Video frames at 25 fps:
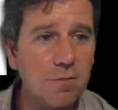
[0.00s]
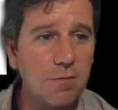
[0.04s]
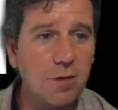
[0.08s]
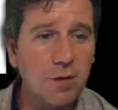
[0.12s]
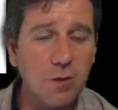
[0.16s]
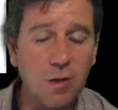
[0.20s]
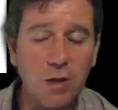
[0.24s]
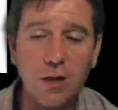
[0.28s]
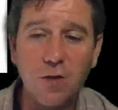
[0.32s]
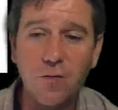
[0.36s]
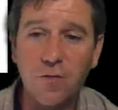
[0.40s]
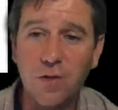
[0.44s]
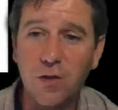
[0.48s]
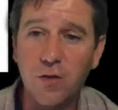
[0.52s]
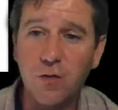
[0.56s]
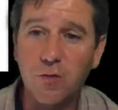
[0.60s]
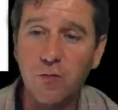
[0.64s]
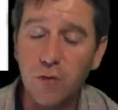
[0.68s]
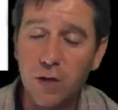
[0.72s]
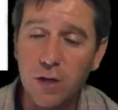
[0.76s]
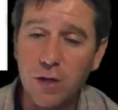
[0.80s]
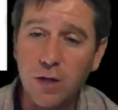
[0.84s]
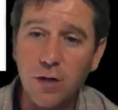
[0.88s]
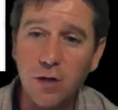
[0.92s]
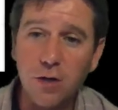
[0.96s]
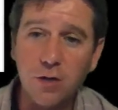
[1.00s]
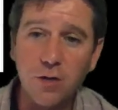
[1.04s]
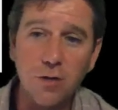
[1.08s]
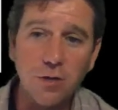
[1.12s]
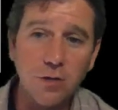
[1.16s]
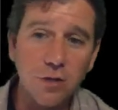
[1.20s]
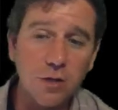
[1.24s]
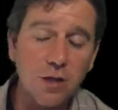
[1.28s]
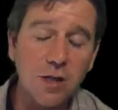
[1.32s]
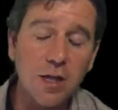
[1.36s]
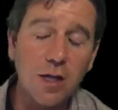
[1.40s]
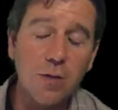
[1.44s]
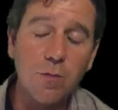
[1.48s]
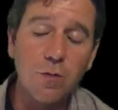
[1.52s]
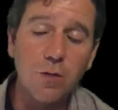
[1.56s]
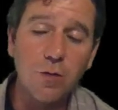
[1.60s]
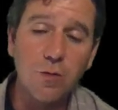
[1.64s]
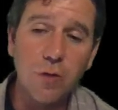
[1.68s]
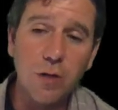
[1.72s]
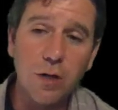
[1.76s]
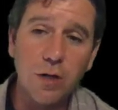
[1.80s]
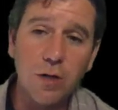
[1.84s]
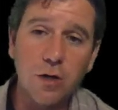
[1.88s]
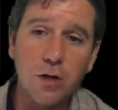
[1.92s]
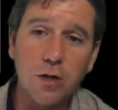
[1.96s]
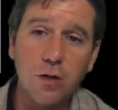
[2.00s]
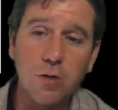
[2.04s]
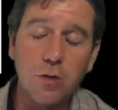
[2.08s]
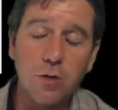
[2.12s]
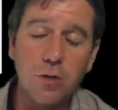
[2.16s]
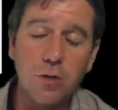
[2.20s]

Individual researchers or teams of research will